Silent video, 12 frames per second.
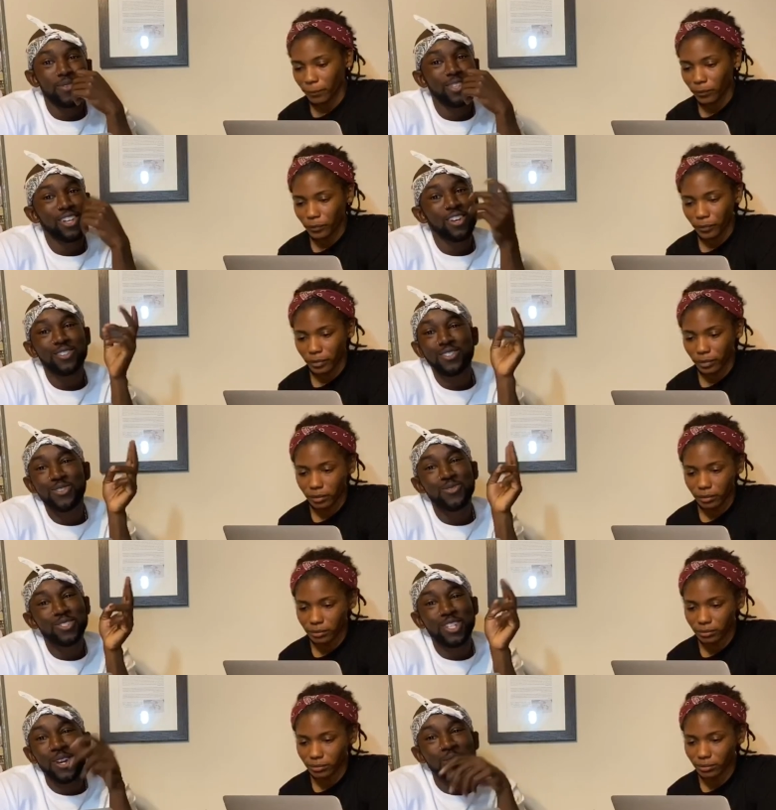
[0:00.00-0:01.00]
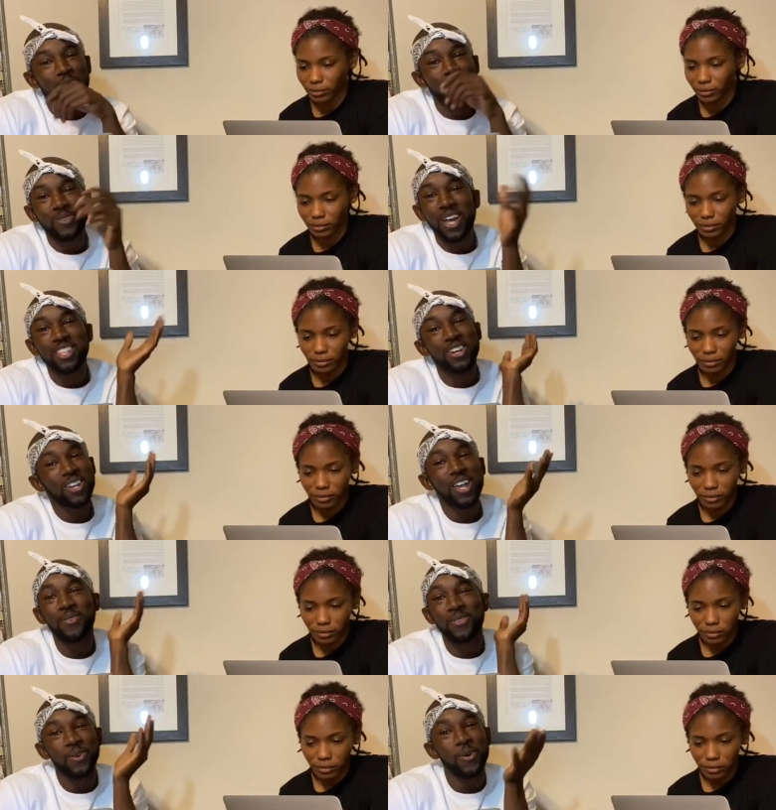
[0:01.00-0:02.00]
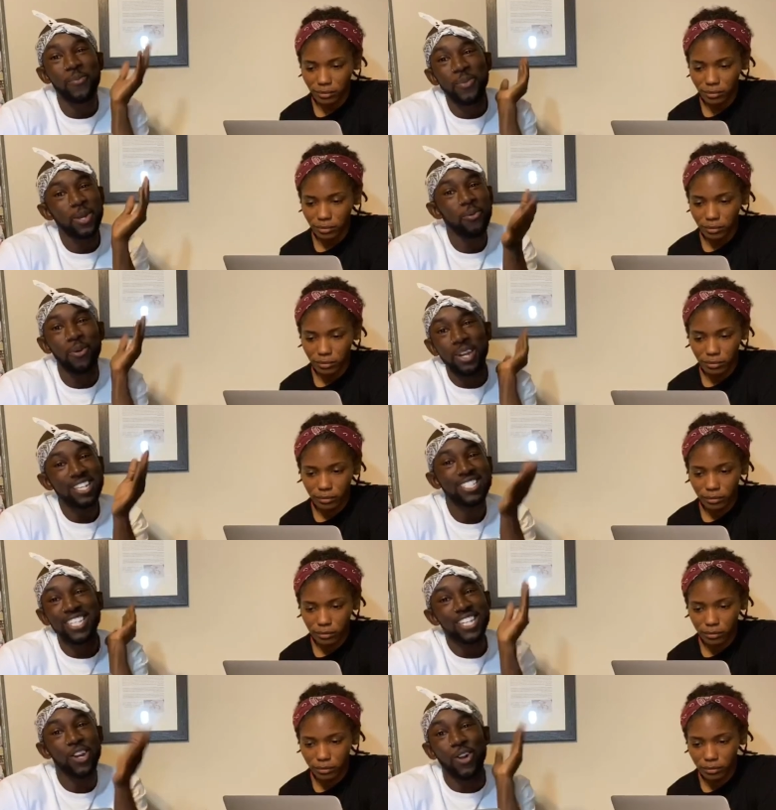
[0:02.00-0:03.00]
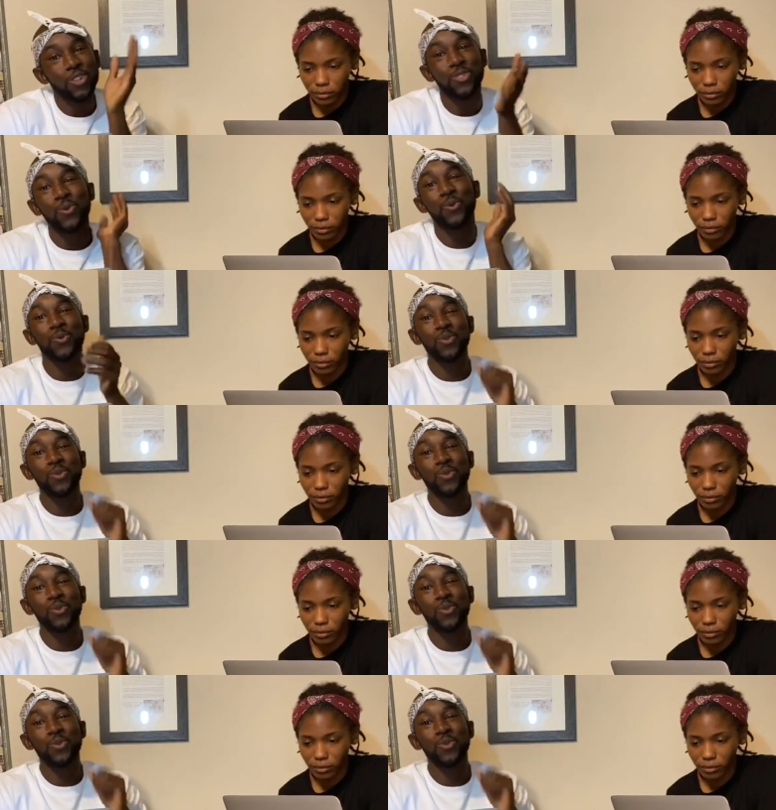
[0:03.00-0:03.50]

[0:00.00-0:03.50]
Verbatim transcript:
Speaker 1: church two church ones. I thought that was gonna be the one to send her through.